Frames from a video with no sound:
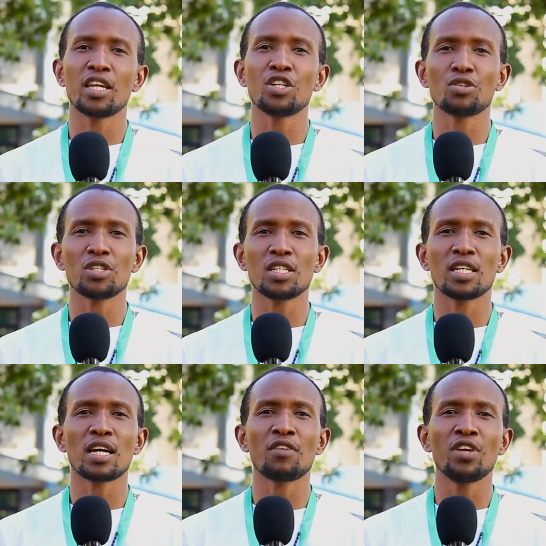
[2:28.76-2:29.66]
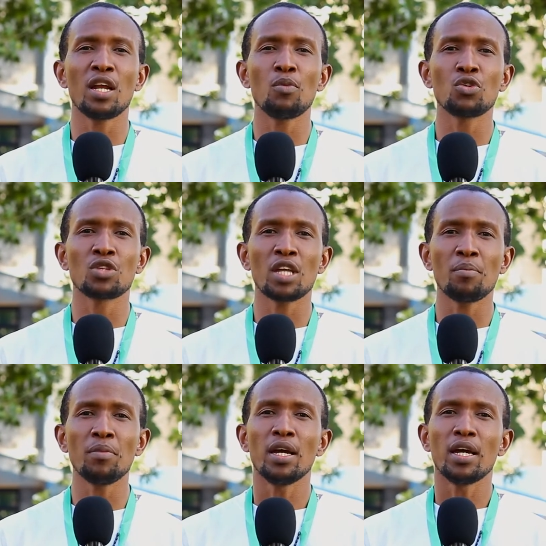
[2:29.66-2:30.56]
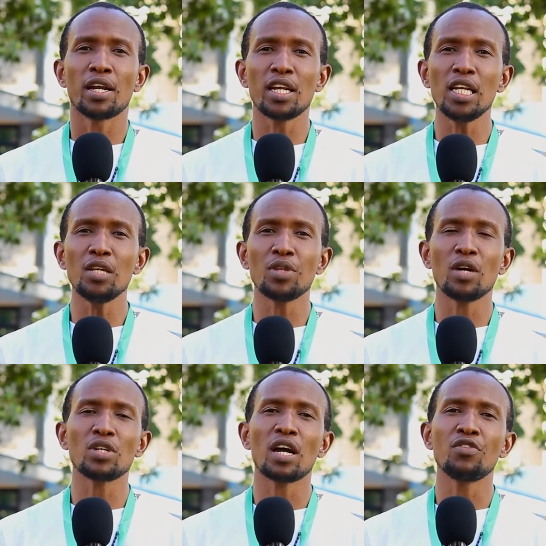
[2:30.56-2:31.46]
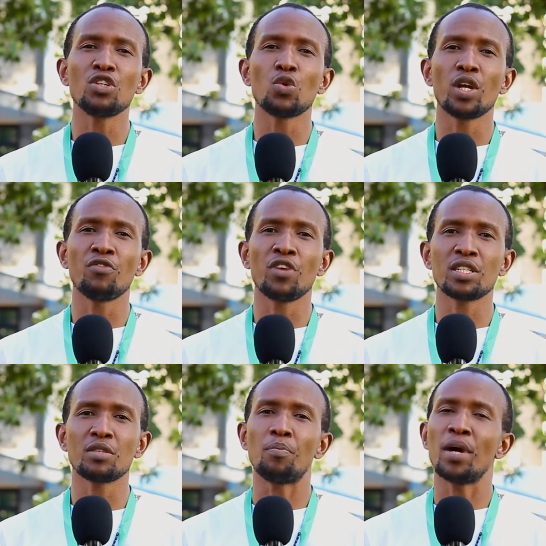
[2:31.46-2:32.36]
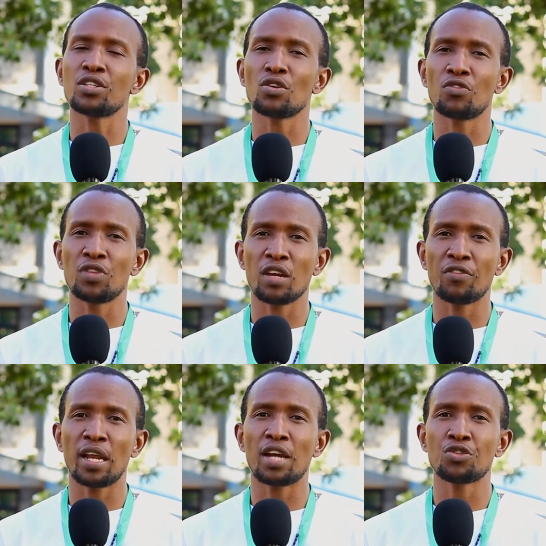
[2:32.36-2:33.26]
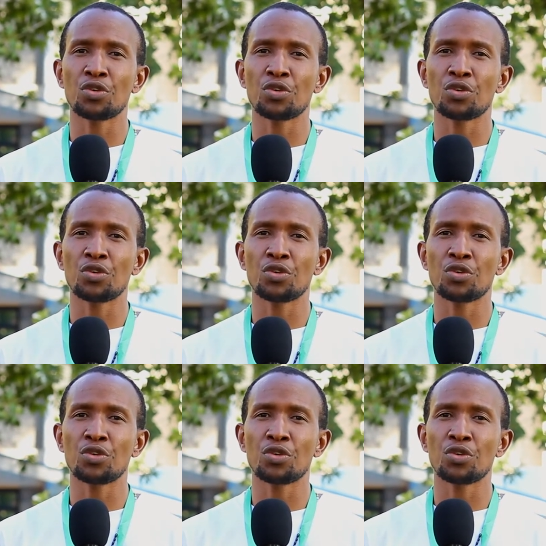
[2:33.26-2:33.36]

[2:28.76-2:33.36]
the resources that are available to them readily without having to invest much of their financial